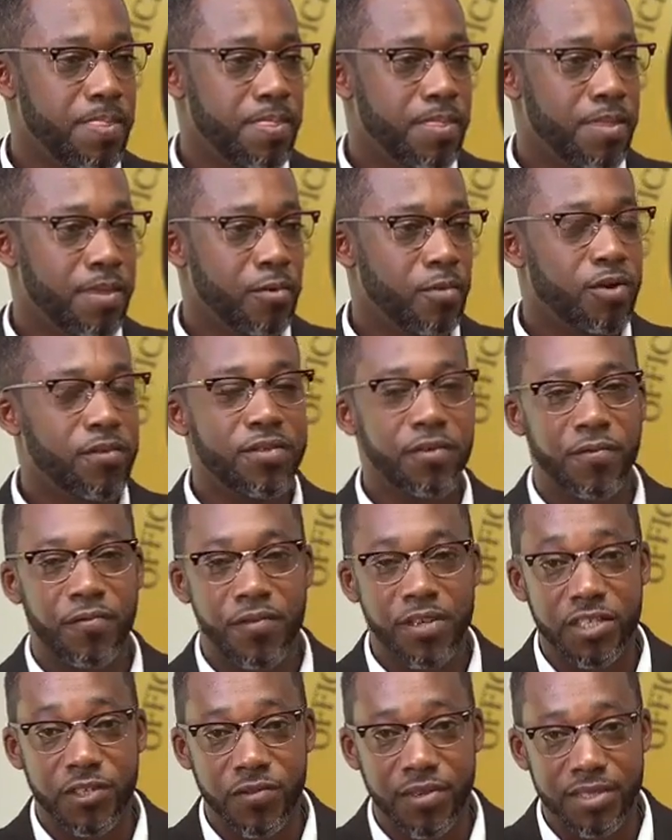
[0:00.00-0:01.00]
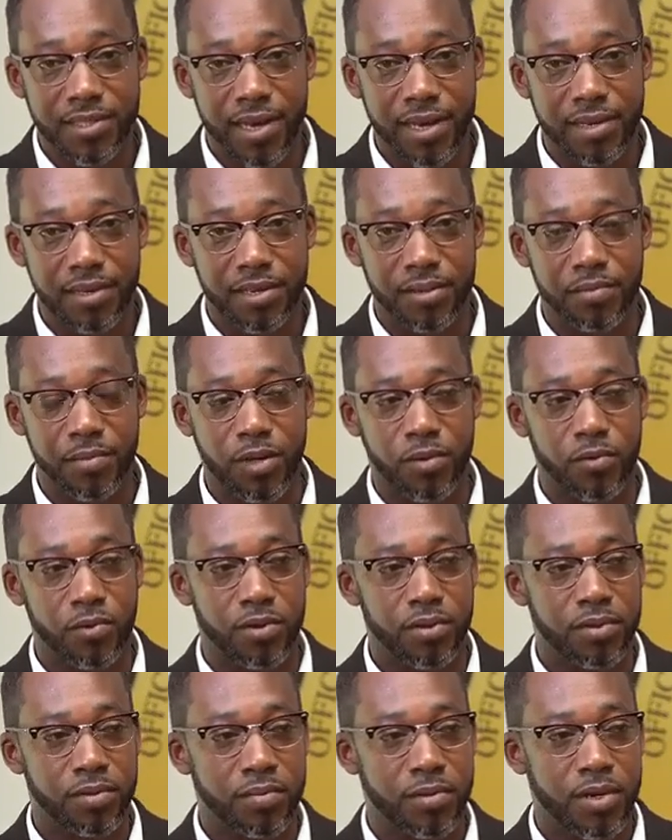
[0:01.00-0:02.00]
One of the first things I did in Micoud
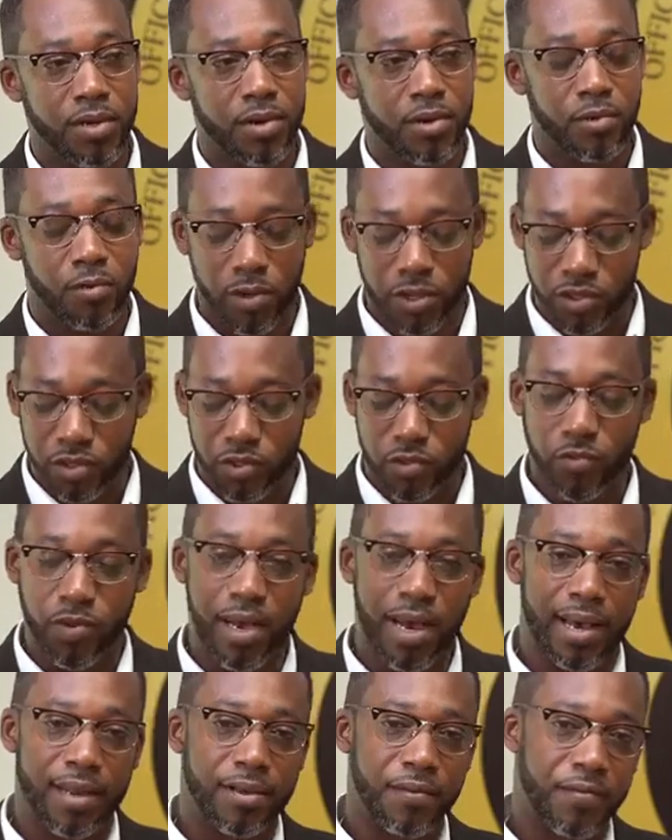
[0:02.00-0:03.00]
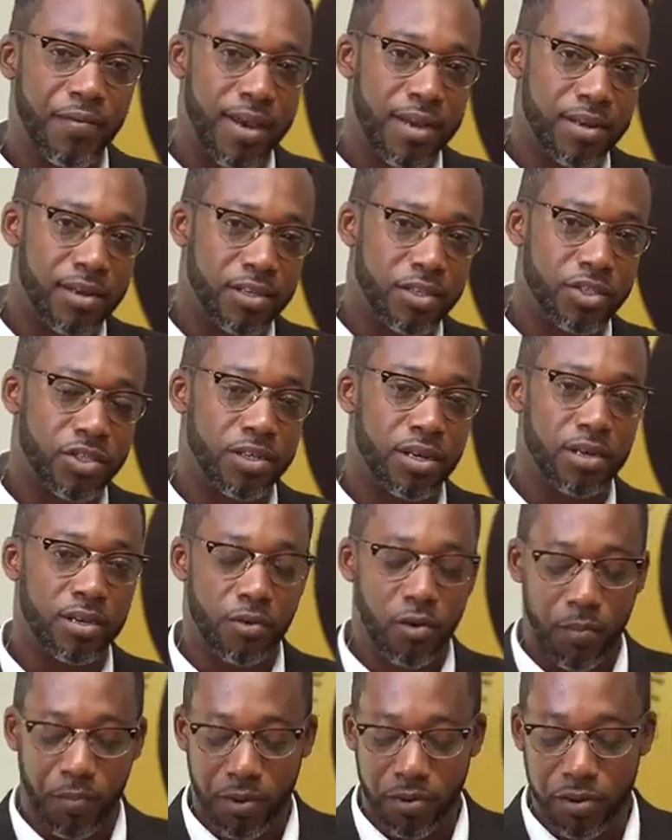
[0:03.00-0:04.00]
was to add a financial and
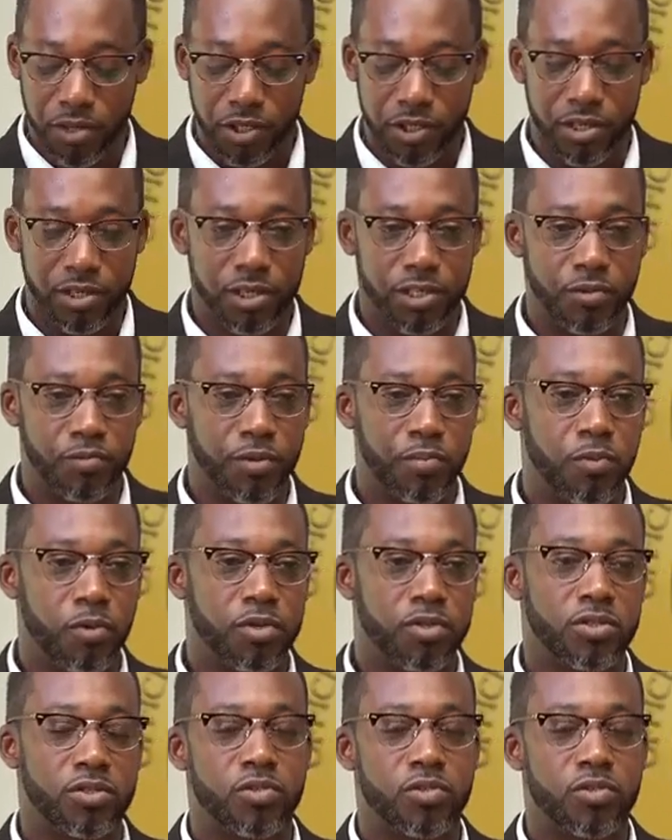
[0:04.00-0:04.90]
operationals report